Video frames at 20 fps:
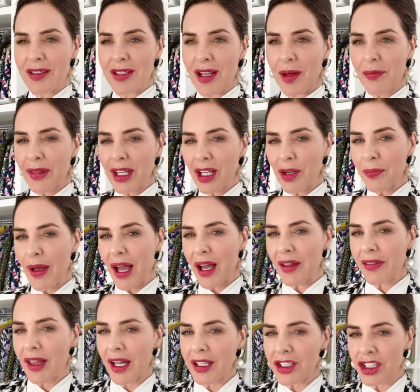something
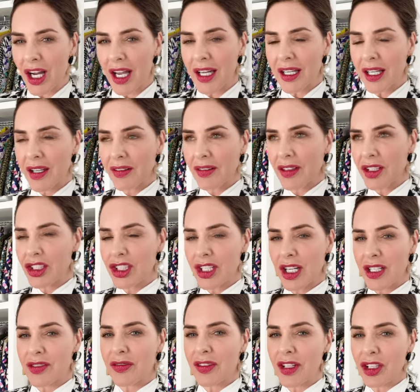about that jacket that
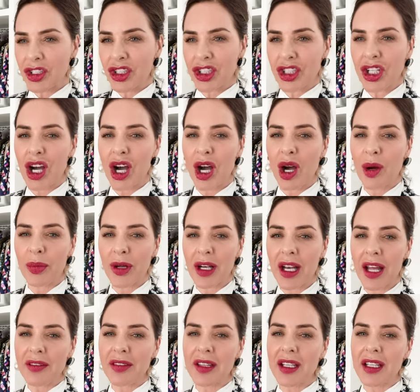just feels sharp, and
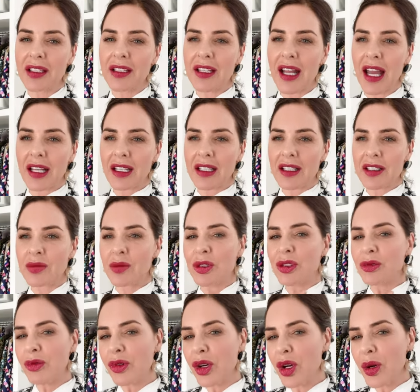I think a necklace would
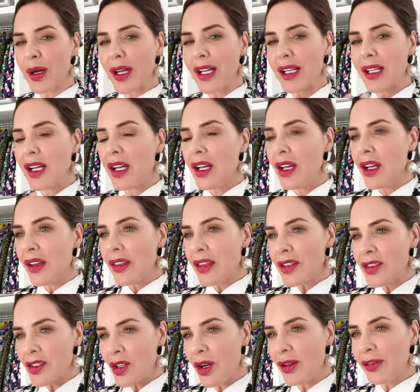ruin the
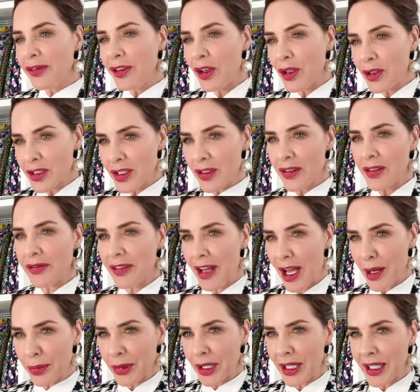soft folds of the
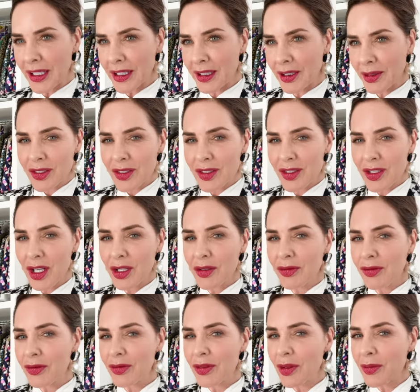fabric. So
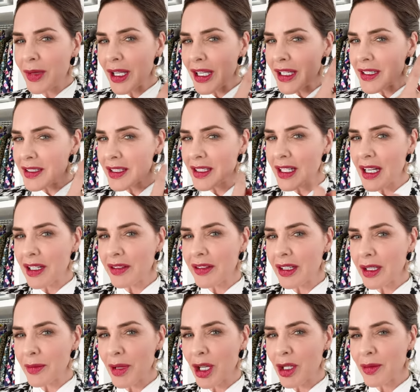for me, it's an
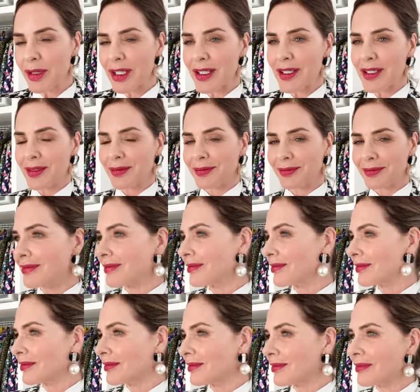earring moment.
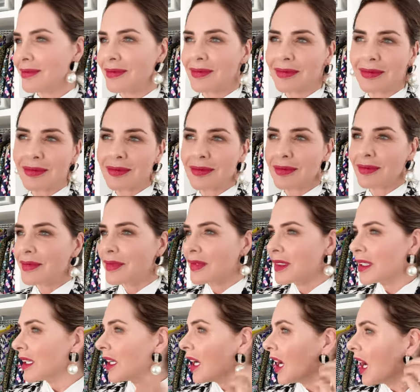That's such a cool
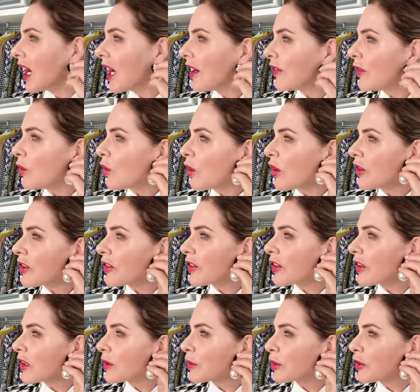earring. I haven't worn this
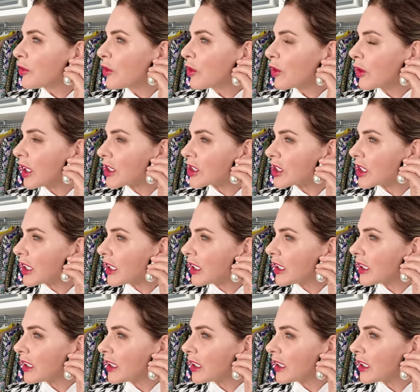earring before, actually.